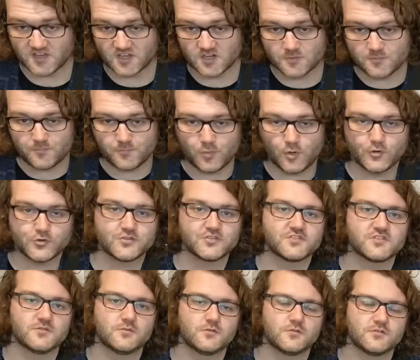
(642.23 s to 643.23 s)
going to push
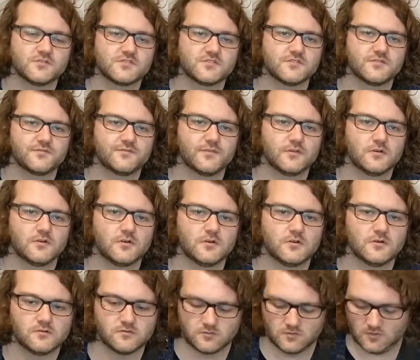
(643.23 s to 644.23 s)
towards the
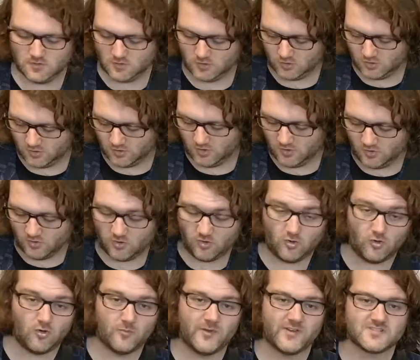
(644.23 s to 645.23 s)
floor,
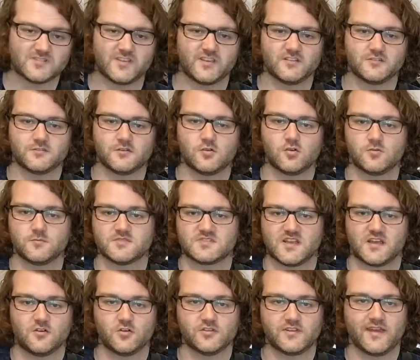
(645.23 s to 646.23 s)
almost like you're in an
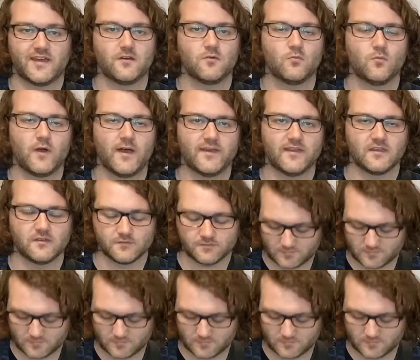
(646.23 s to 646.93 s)
upside down wave.